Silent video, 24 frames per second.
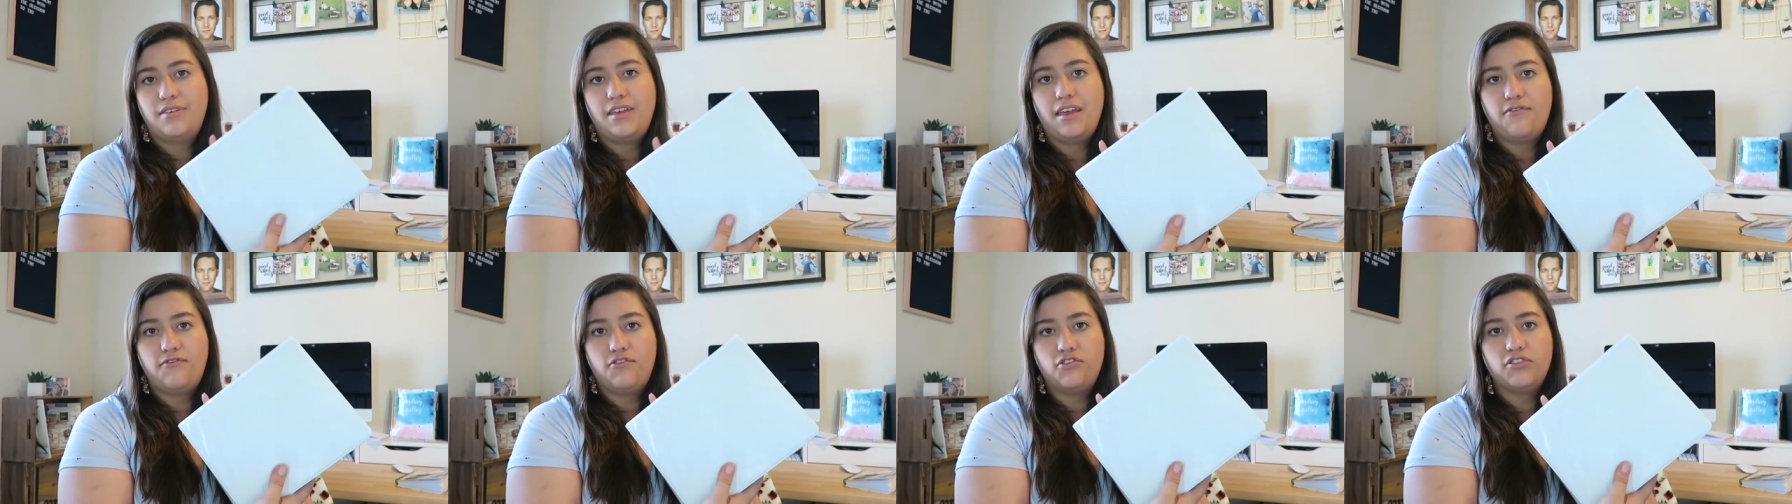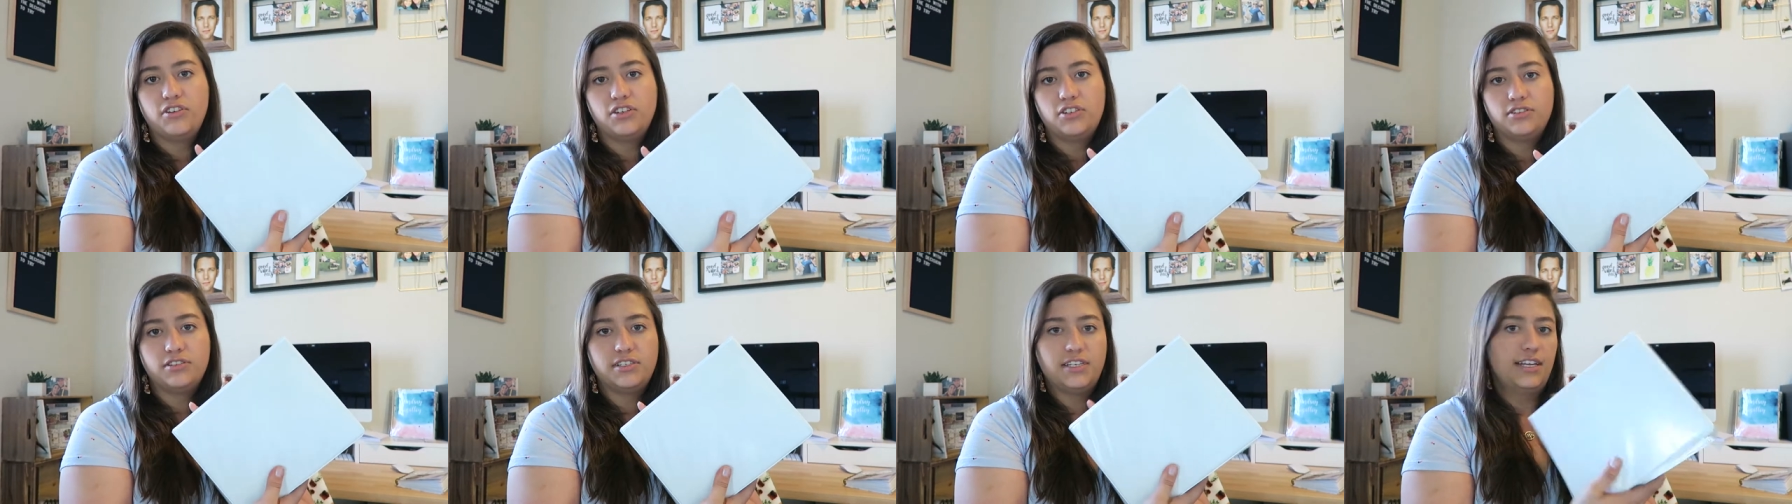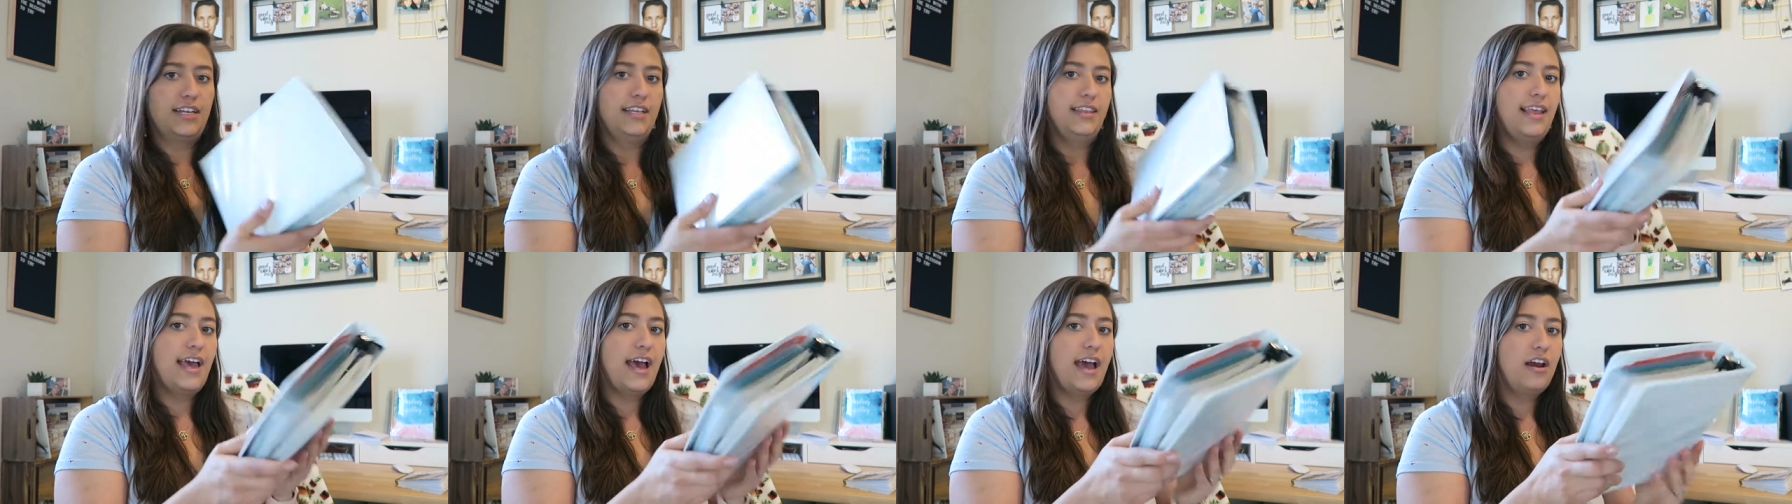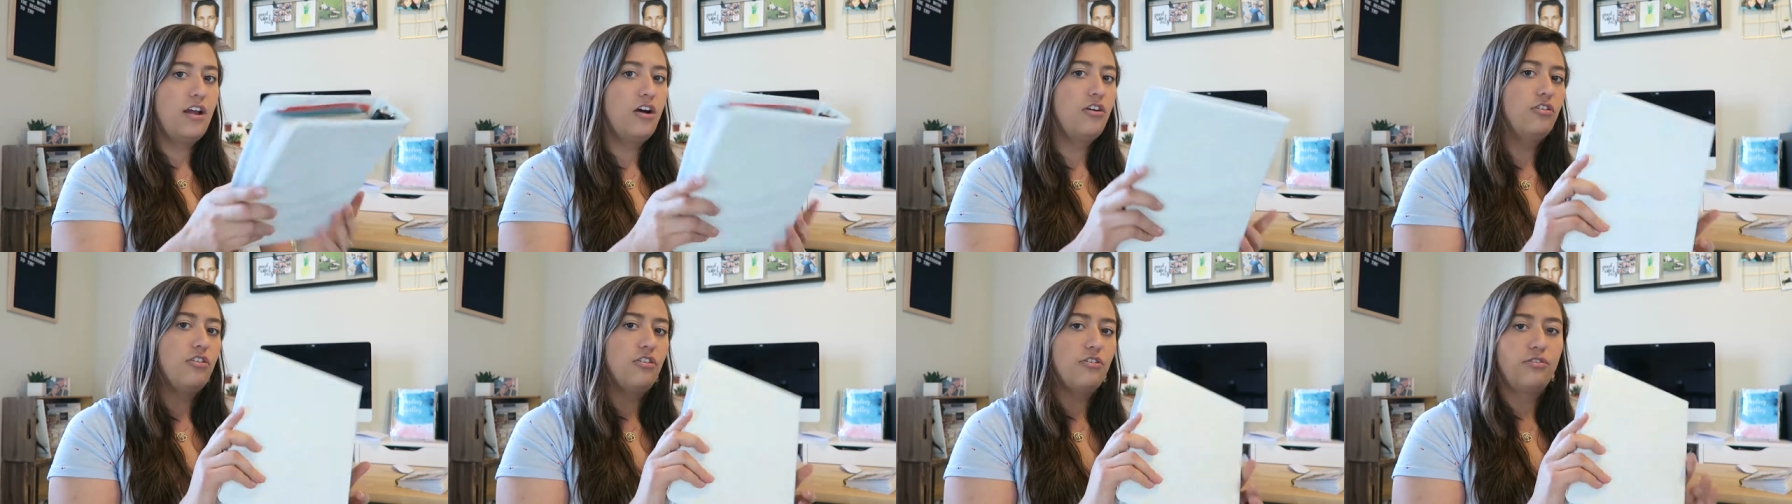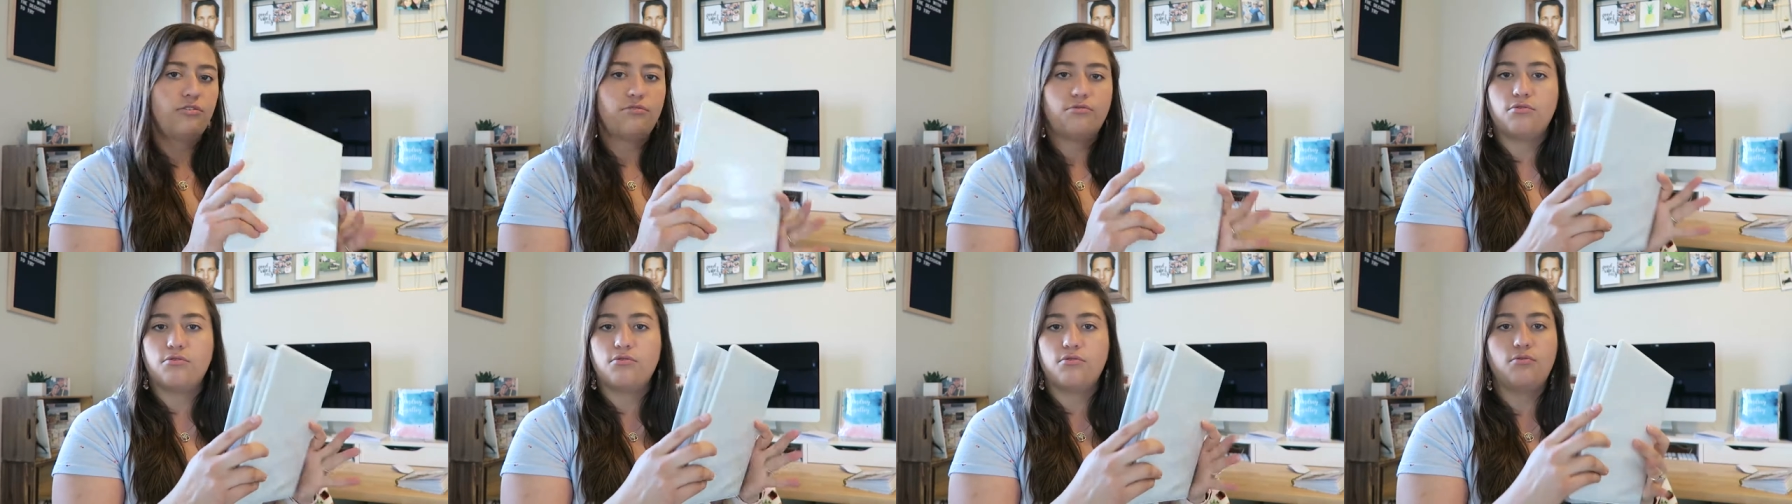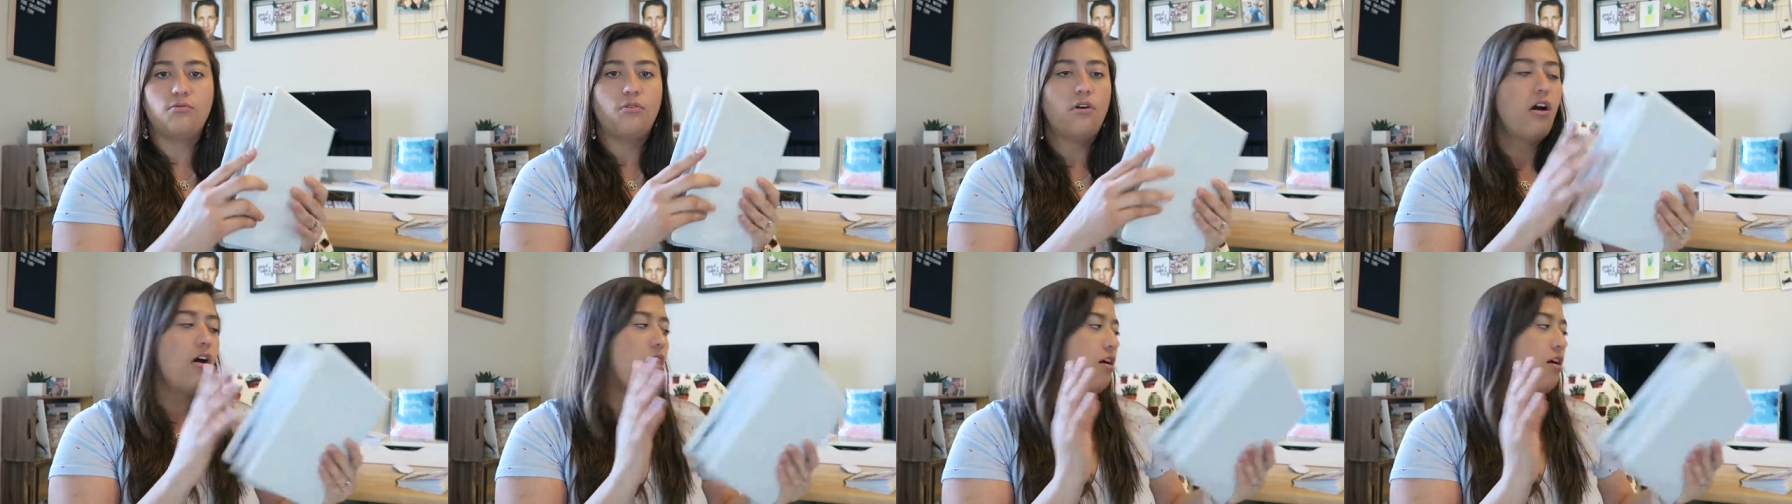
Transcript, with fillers: if you're interested in that, I'll go through